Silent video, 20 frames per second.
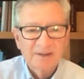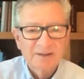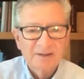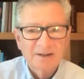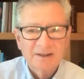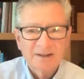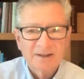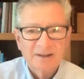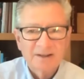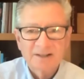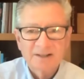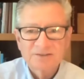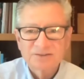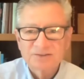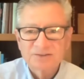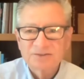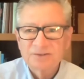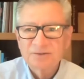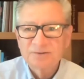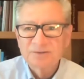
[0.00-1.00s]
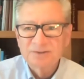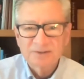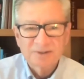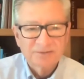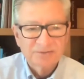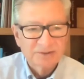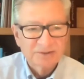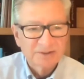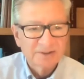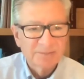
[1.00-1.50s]
as a student of
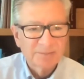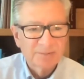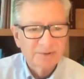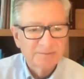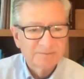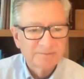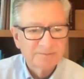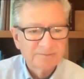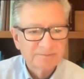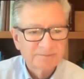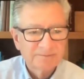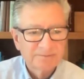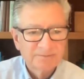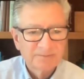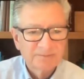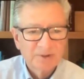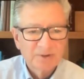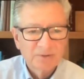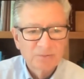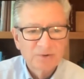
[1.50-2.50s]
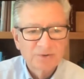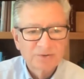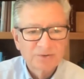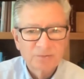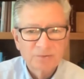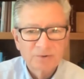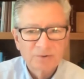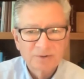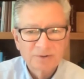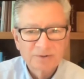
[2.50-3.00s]
sleep. What the
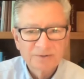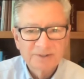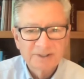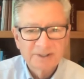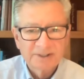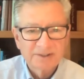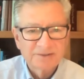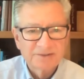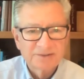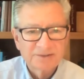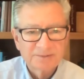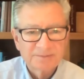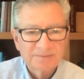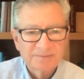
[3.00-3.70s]
world needs